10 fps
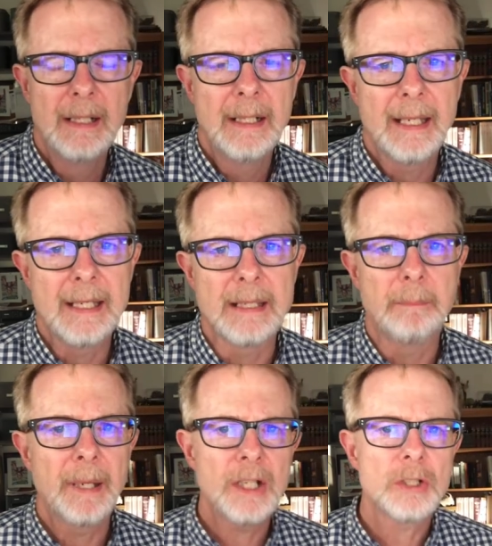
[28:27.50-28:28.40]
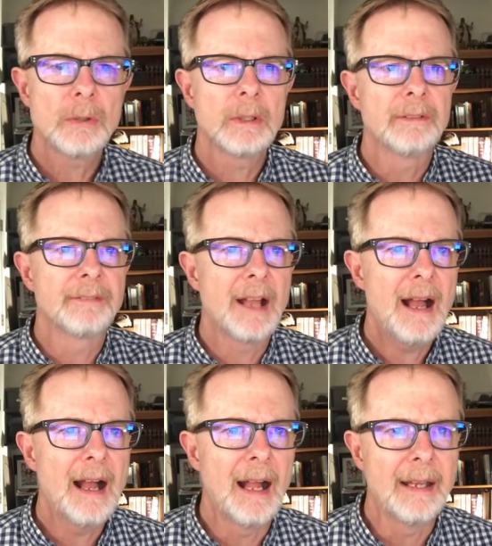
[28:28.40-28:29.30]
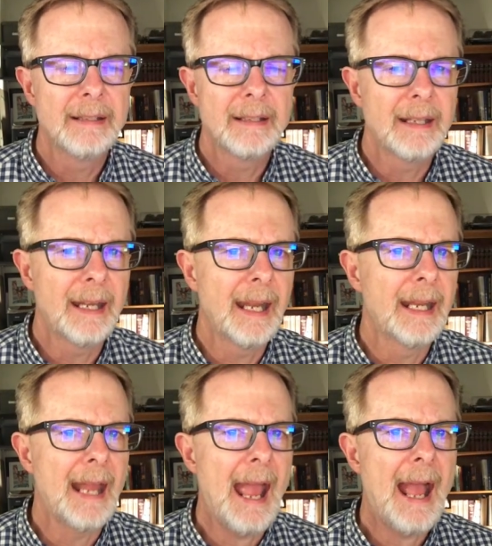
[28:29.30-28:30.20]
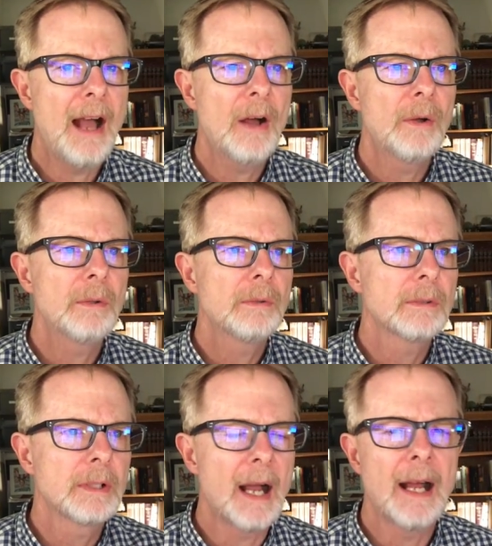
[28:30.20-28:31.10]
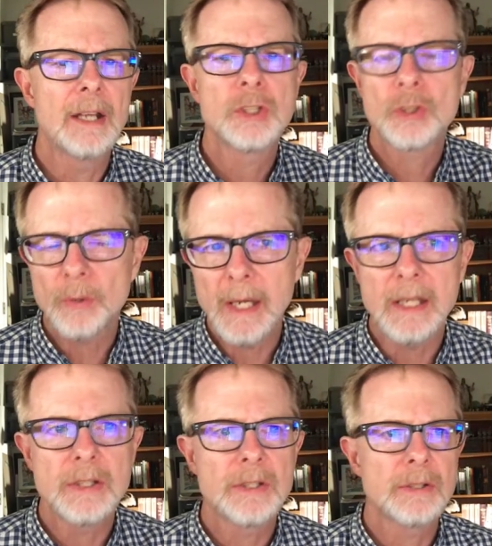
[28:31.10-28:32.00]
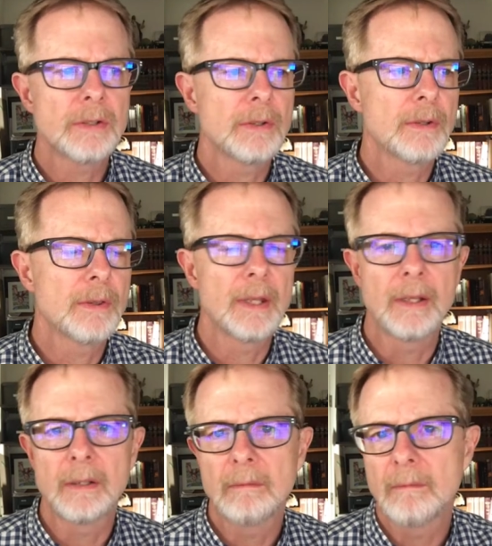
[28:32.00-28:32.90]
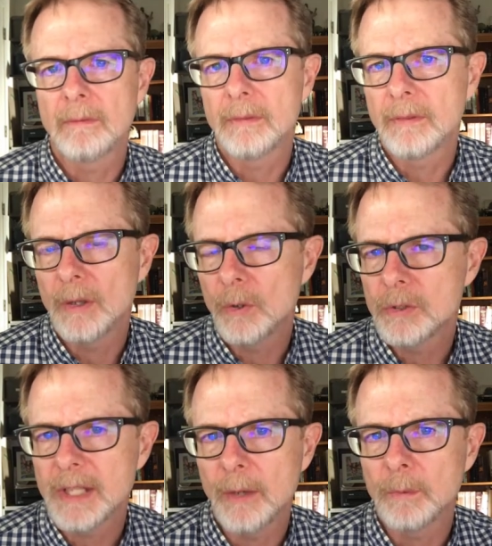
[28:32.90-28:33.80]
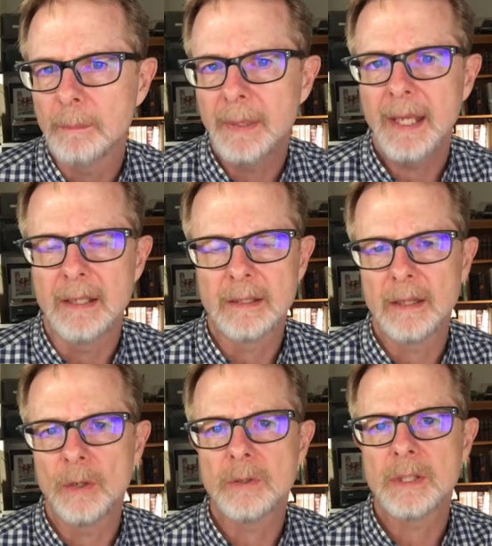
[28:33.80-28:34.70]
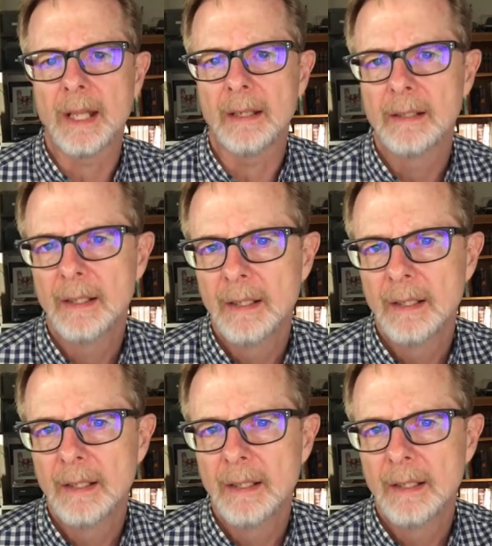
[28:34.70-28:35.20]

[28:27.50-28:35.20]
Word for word: is a picture of God and how God treats the those that repent, those that